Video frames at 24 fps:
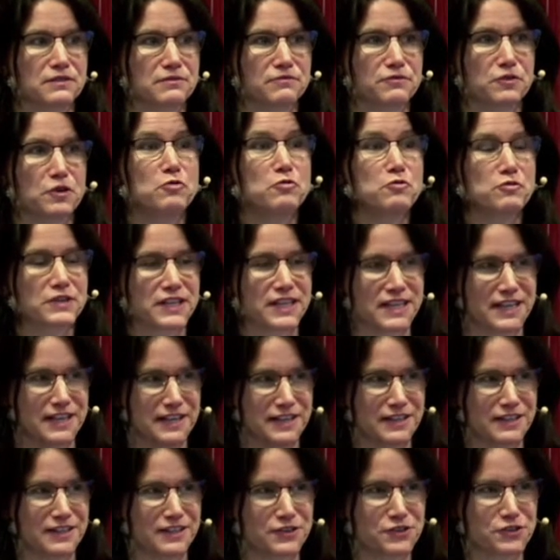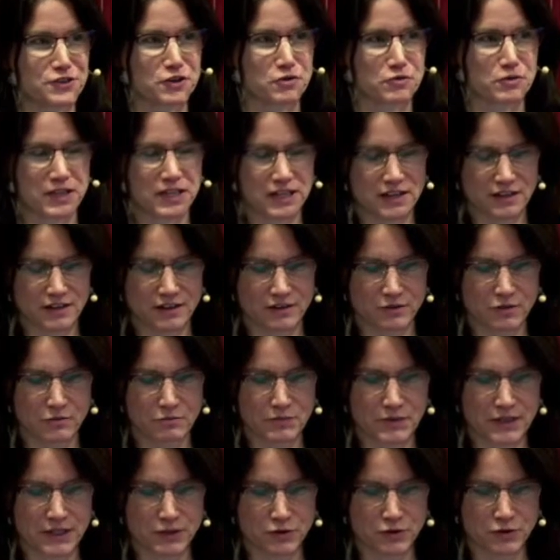wrong here in Estonia
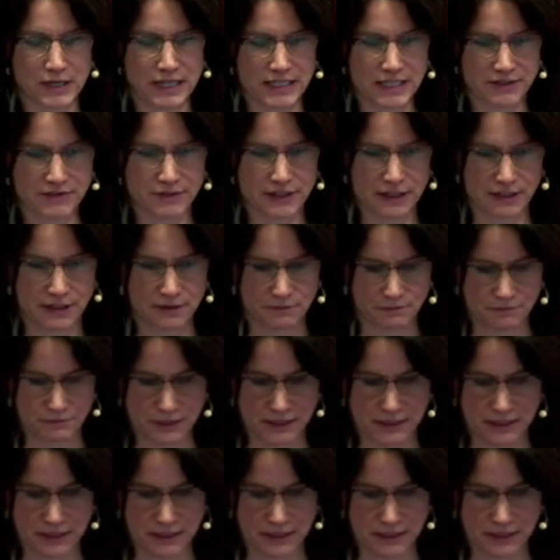compared to Latvia,